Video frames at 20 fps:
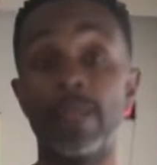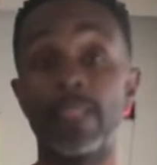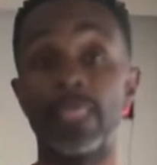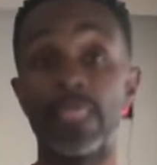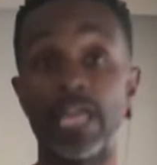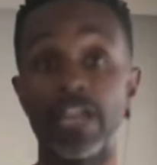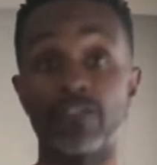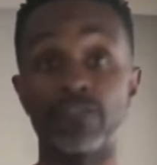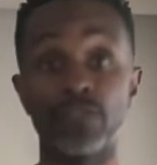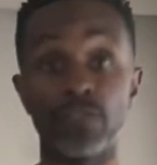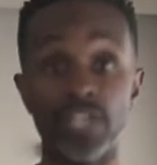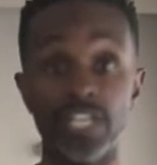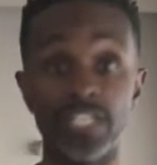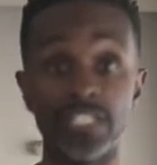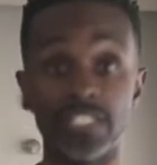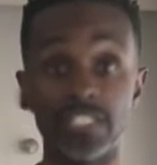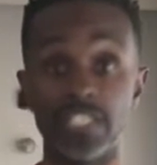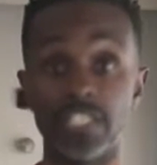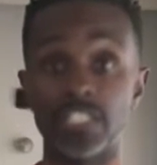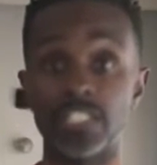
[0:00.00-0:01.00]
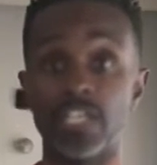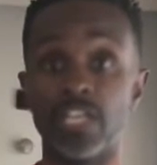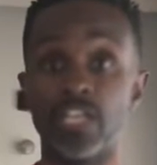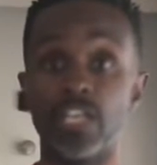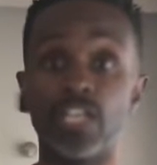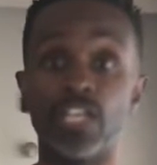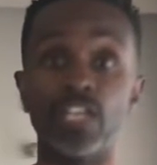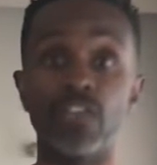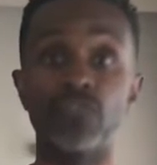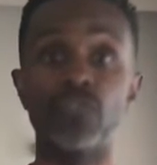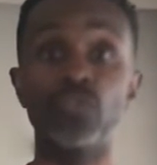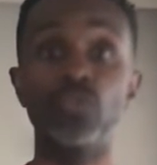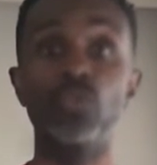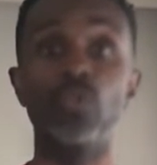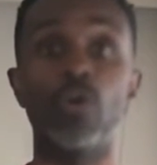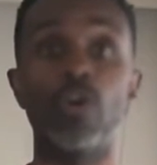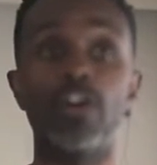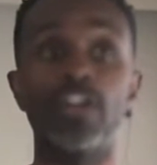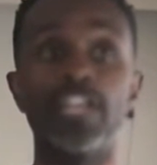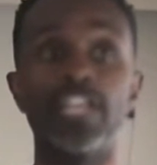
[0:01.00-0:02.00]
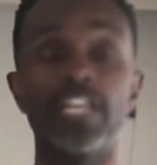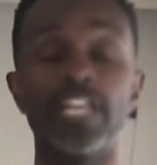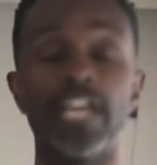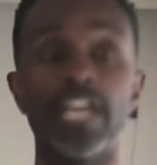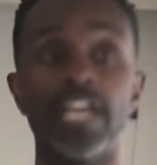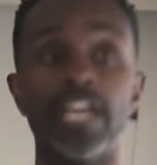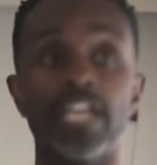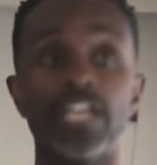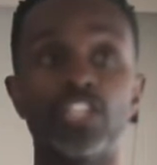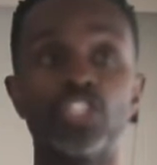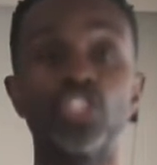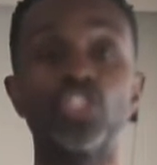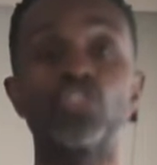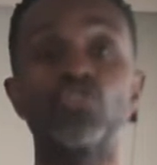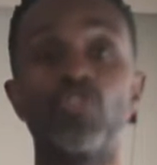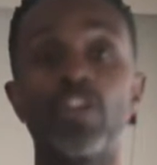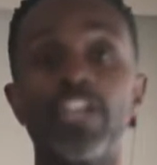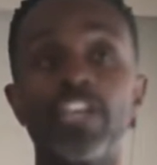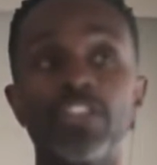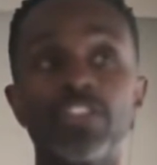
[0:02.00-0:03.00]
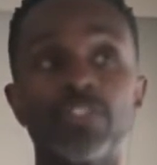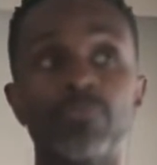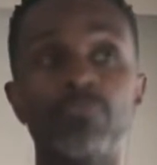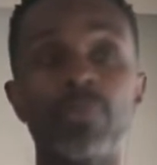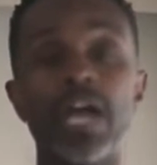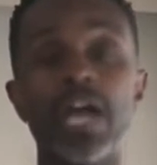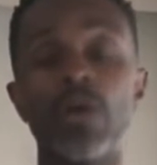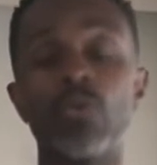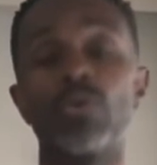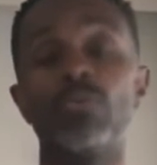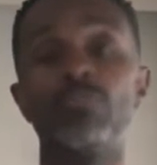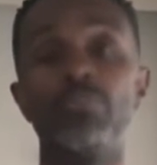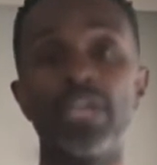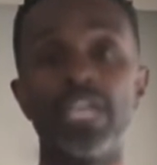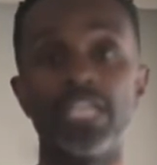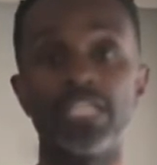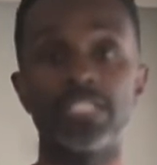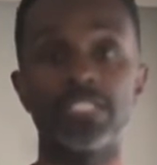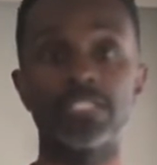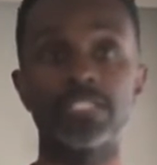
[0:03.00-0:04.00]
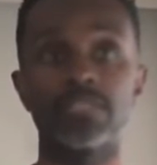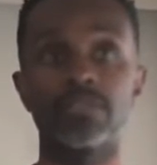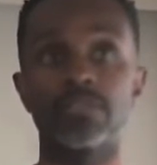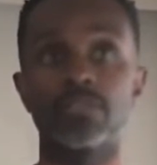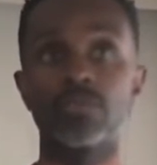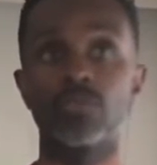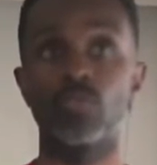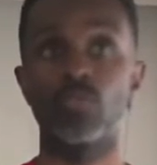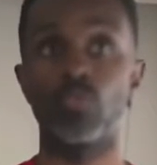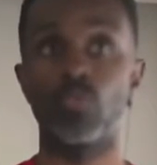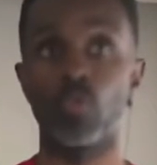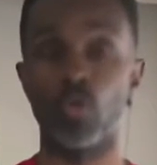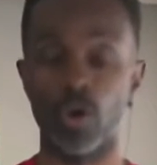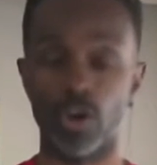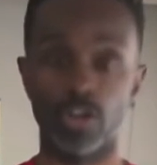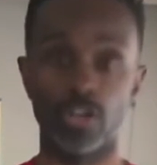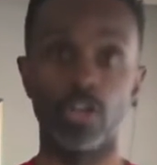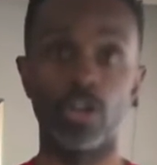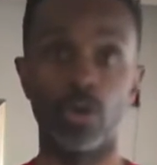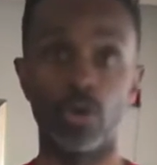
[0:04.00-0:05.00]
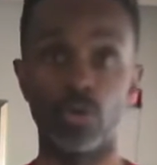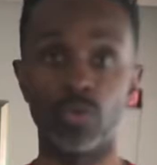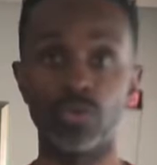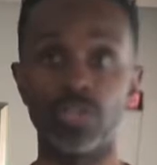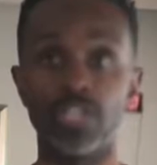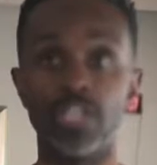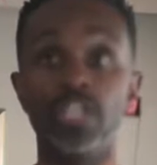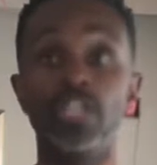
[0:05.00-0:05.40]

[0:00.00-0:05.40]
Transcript: Like for instance, if you are in a strength power-based workload,